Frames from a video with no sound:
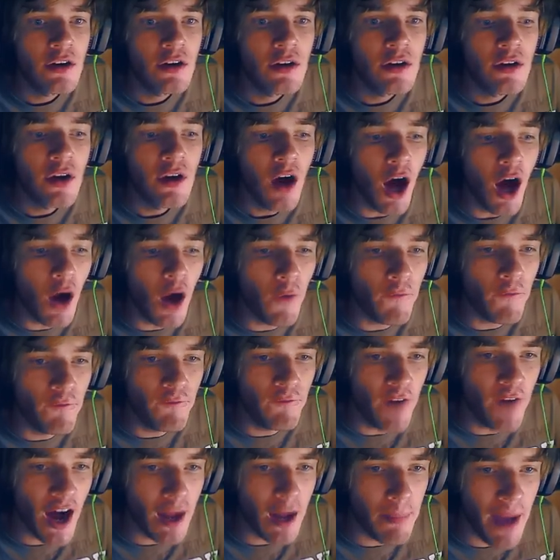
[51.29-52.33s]
Oh,
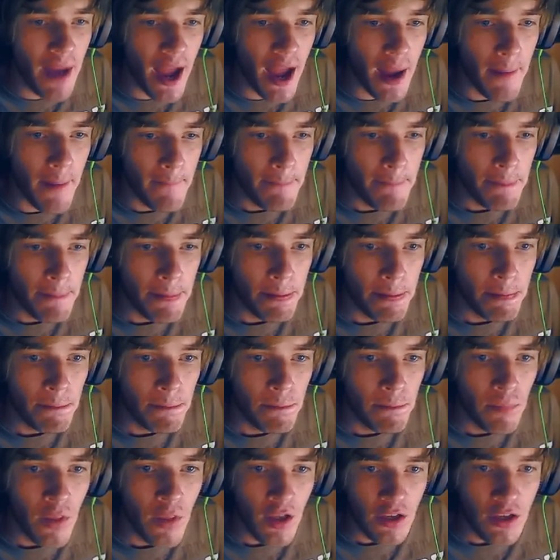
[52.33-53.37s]
fuck me!
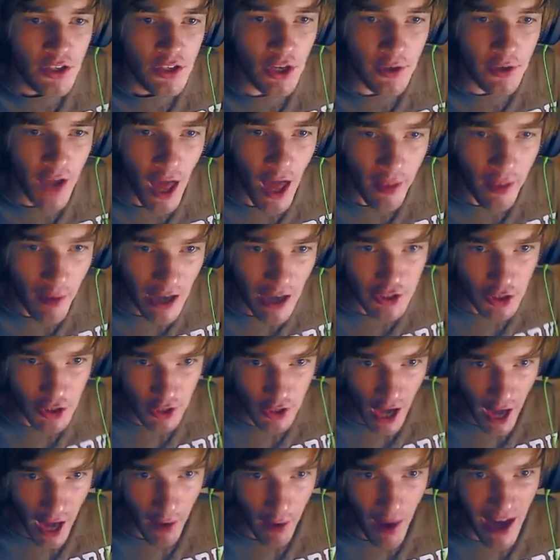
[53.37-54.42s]
Shoot the other one! Shoot the other
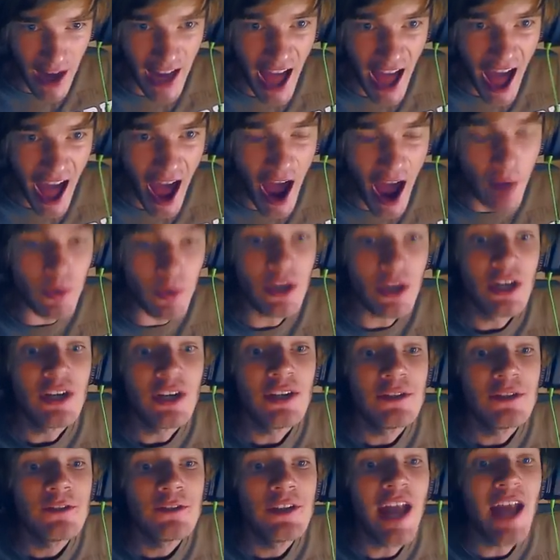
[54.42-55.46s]
one! Ow!
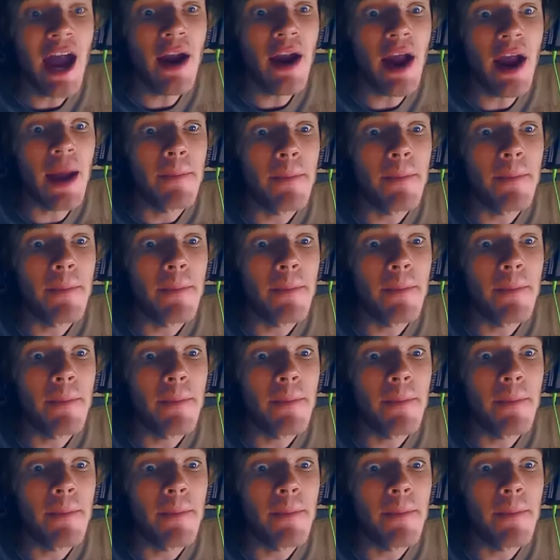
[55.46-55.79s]
Larry!